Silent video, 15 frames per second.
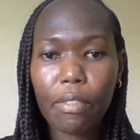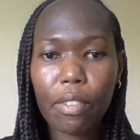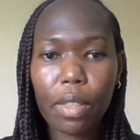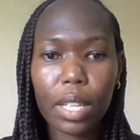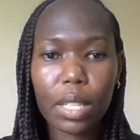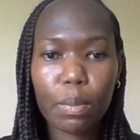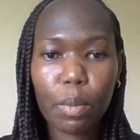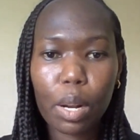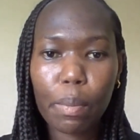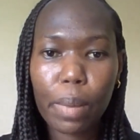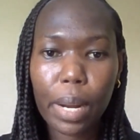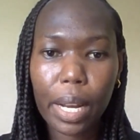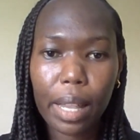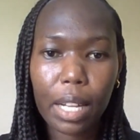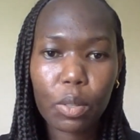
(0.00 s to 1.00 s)
for the small
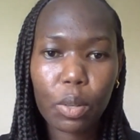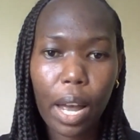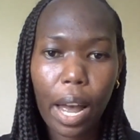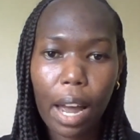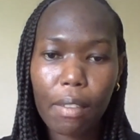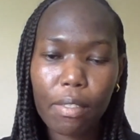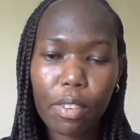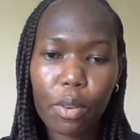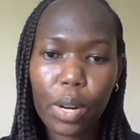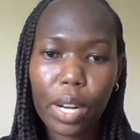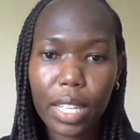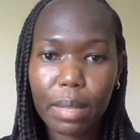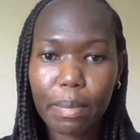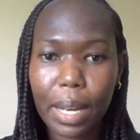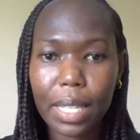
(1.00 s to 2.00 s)
break that we had for
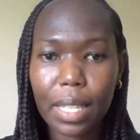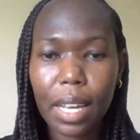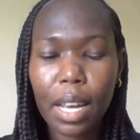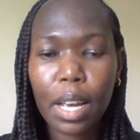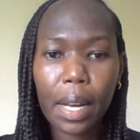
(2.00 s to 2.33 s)
Christmas.